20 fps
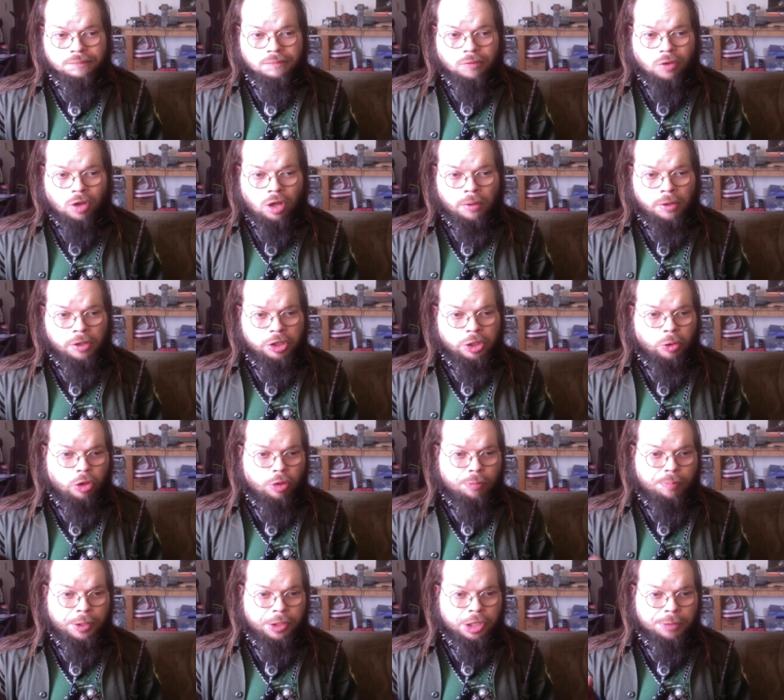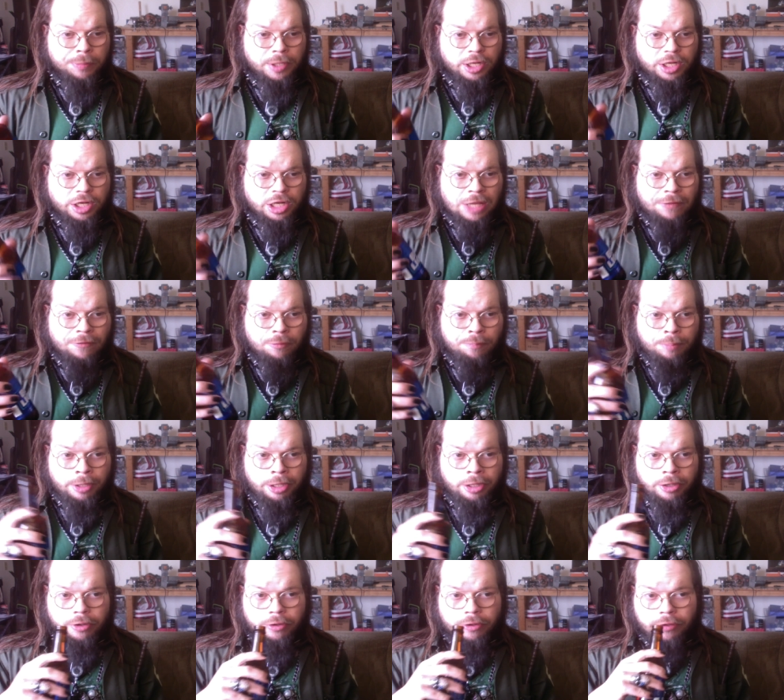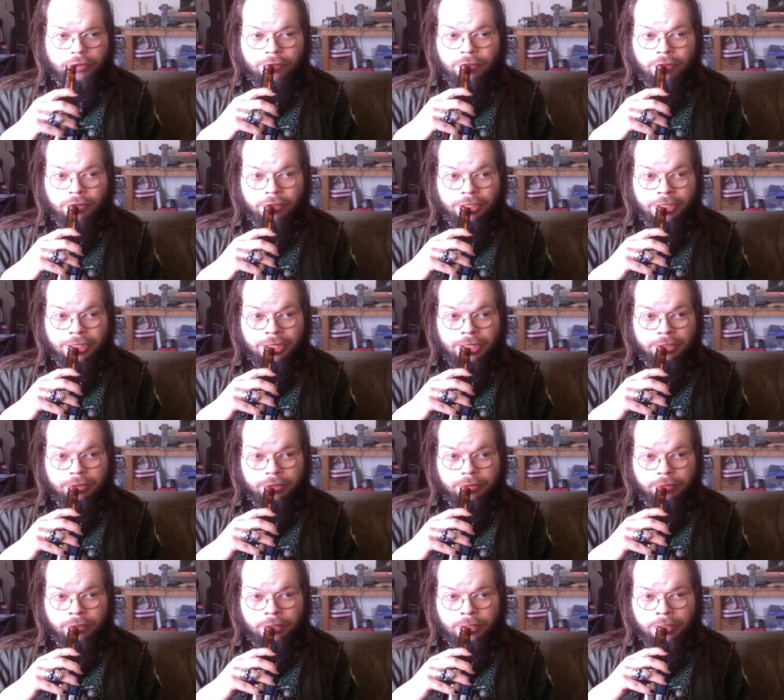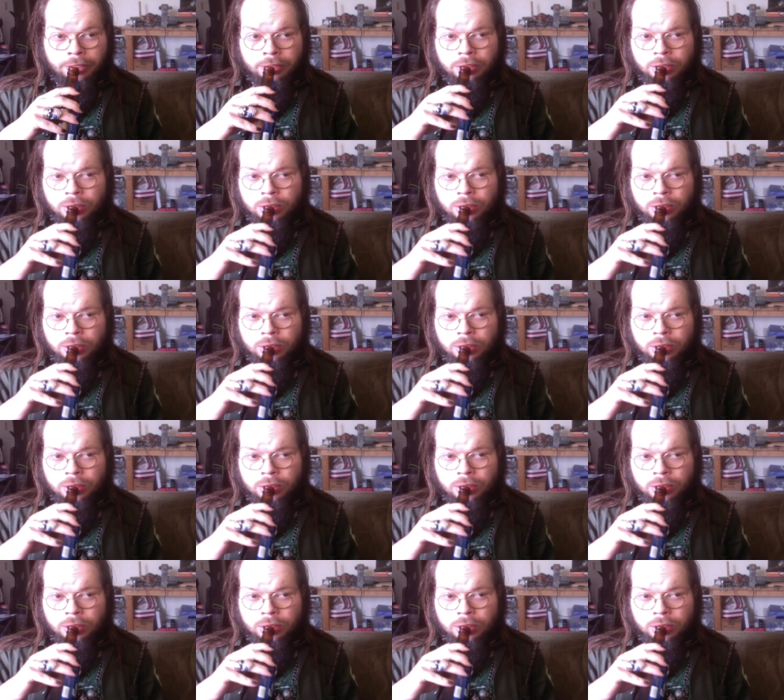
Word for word: So all I'm gonna do is bitch about it and have a beer, because that's all you can do, right?